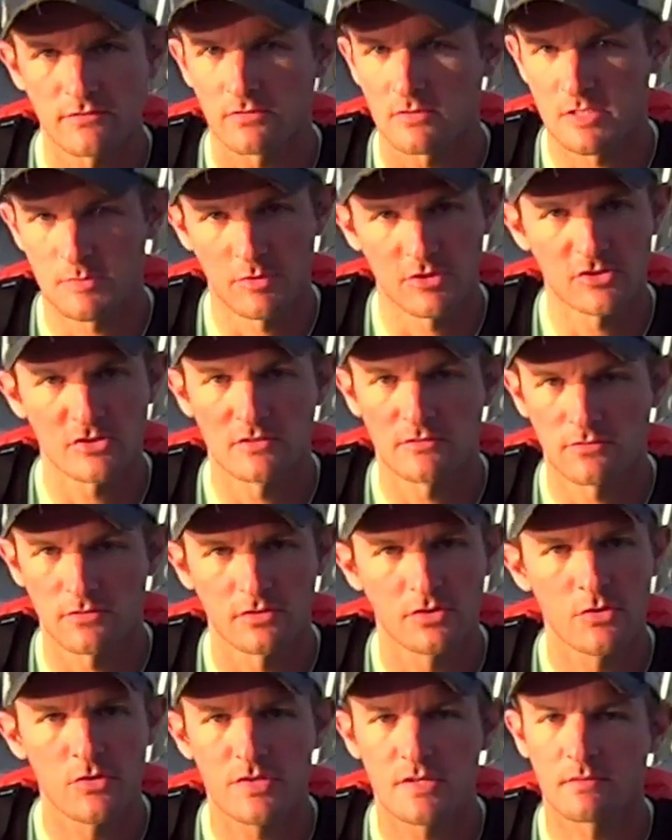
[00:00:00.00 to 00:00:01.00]
especially for
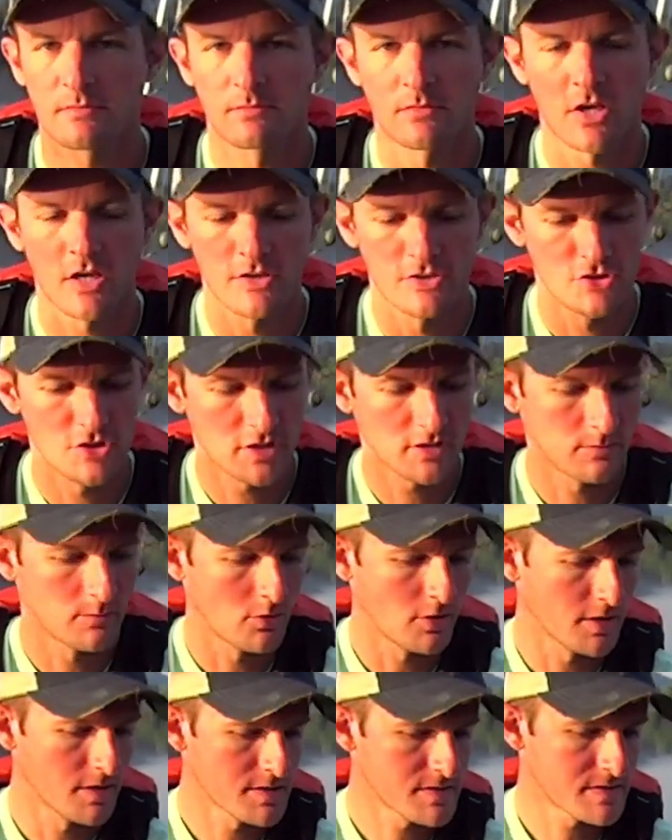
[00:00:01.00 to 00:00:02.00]
using cut chicken
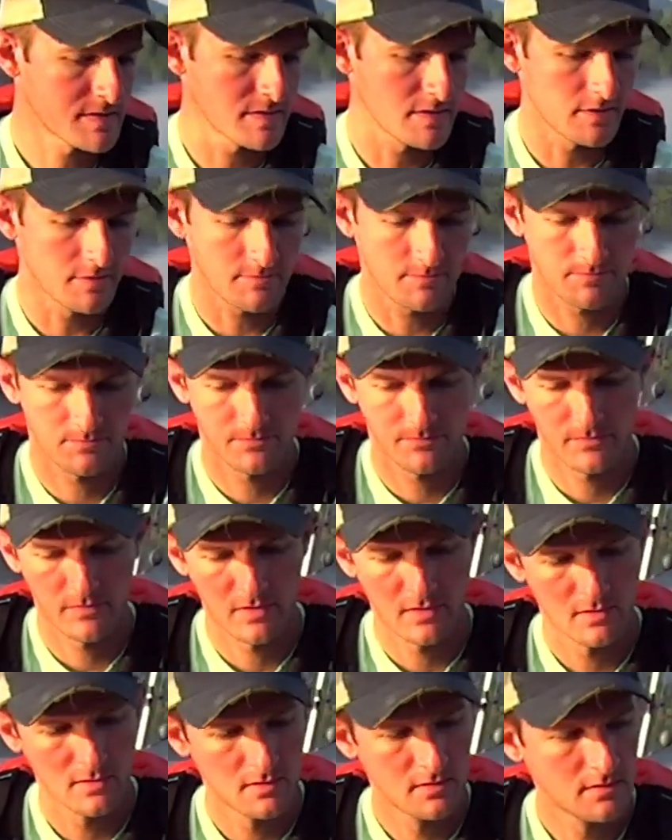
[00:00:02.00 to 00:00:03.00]
breast. So
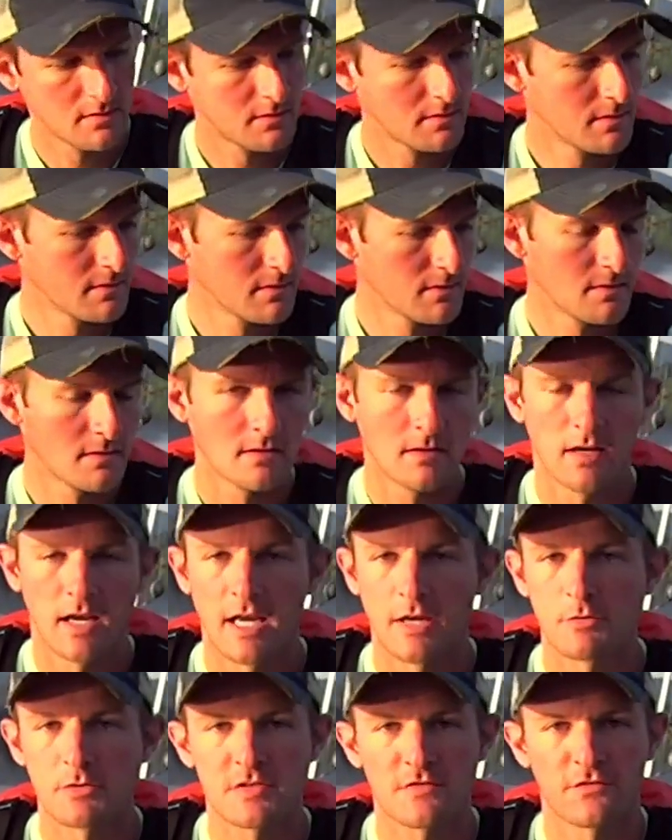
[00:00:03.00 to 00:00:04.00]

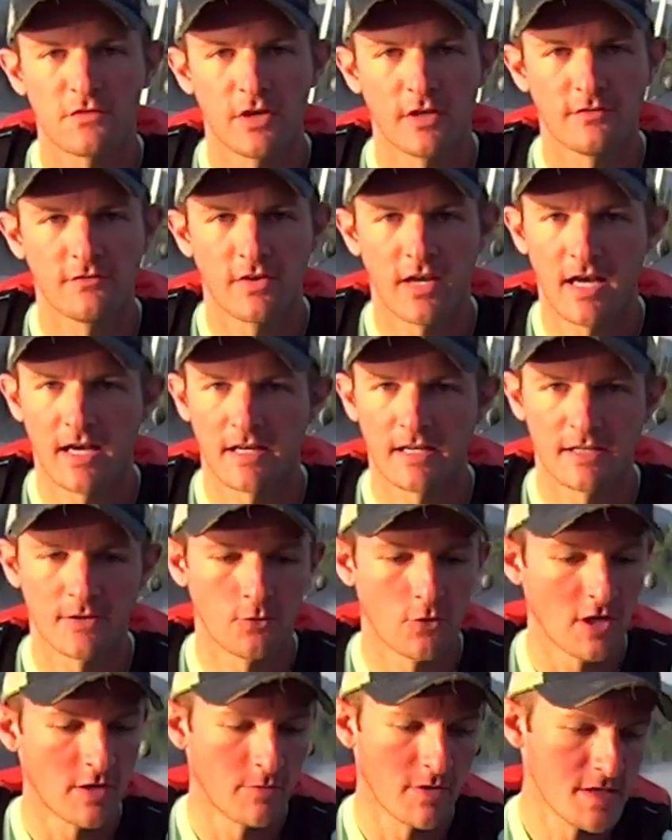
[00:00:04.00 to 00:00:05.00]
he was a fun fight
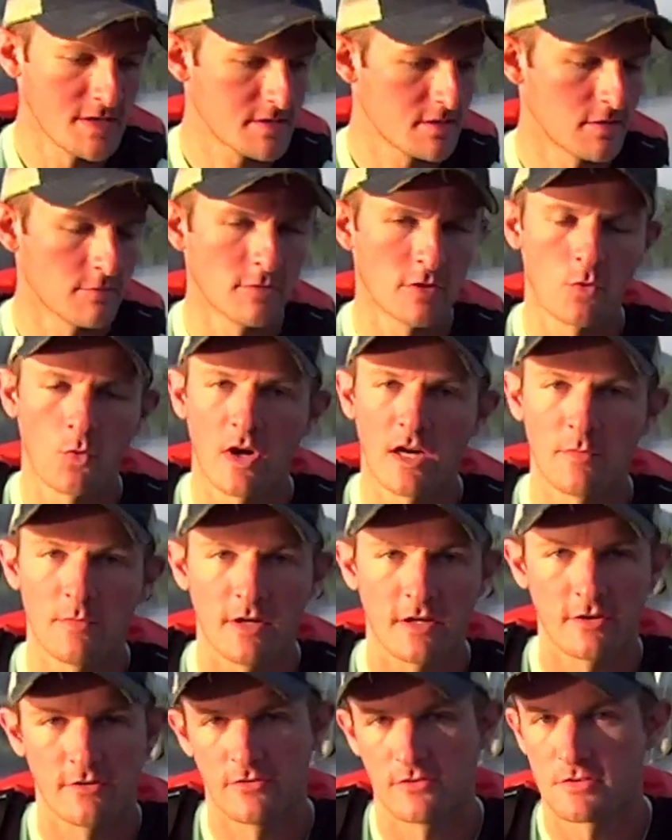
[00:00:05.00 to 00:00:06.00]
anyway, but he's going to be way
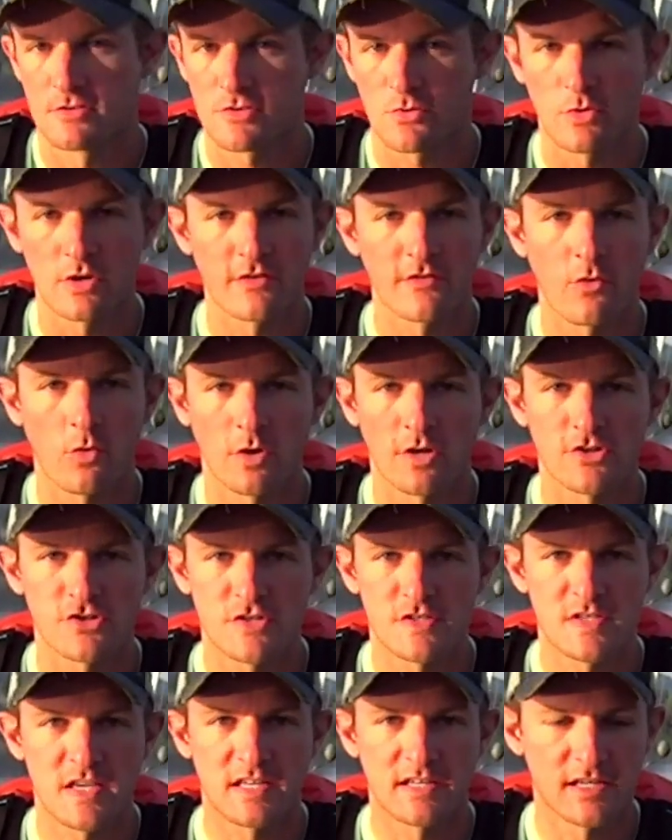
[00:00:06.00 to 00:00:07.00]
bigger than the 24
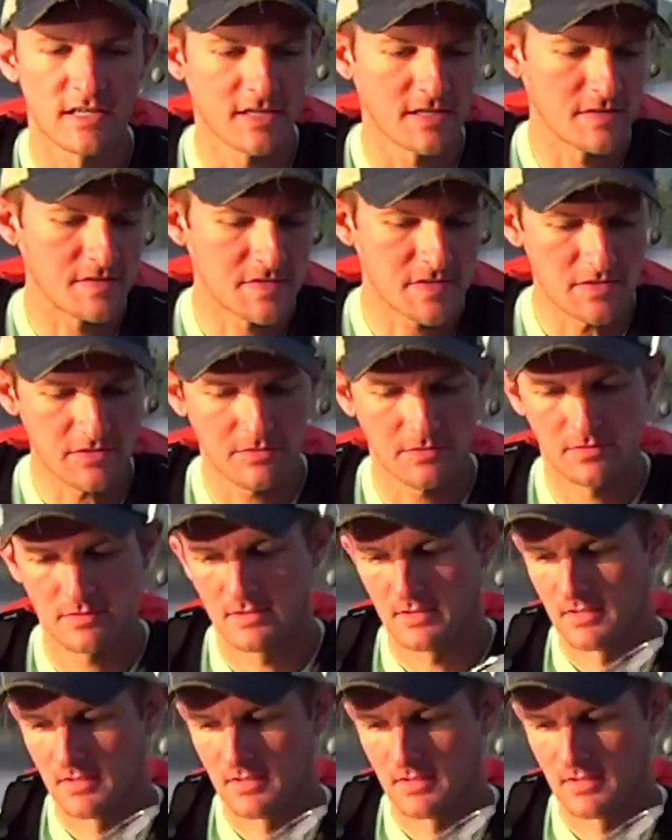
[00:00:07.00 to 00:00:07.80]
inches I need, so